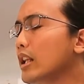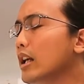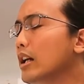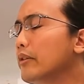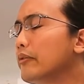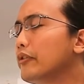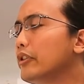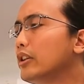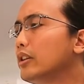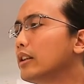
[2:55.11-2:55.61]

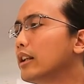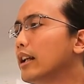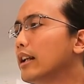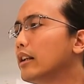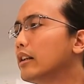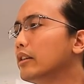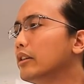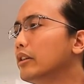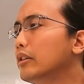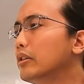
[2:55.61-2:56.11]
I feel
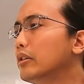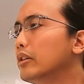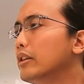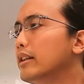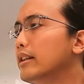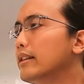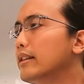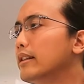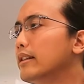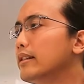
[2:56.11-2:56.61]
that, you know,
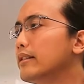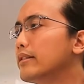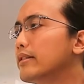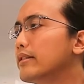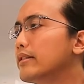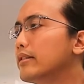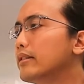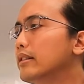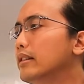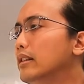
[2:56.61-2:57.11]

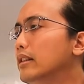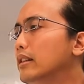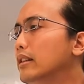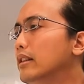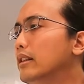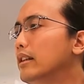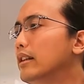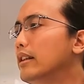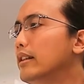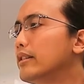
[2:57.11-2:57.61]

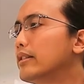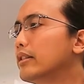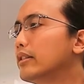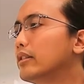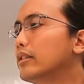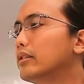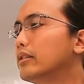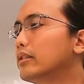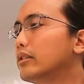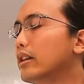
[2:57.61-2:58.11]
it's a
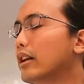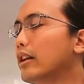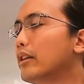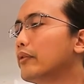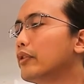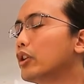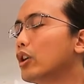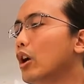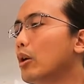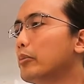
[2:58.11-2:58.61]
kind
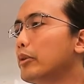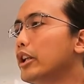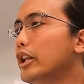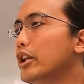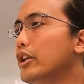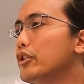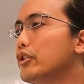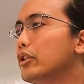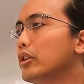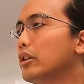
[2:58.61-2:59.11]
of a
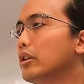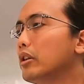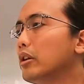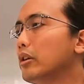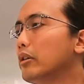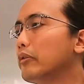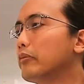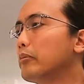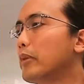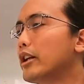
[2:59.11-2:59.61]
combination
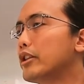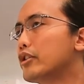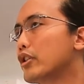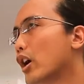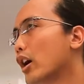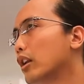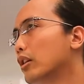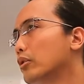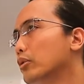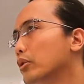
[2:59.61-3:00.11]
of my
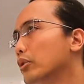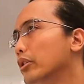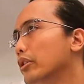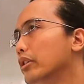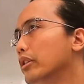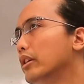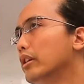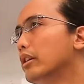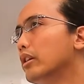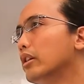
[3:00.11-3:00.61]

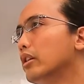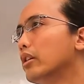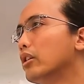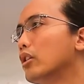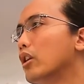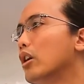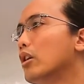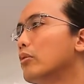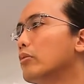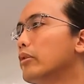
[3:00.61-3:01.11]
childhood
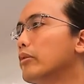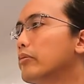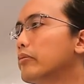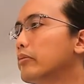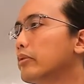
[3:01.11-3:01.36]
along with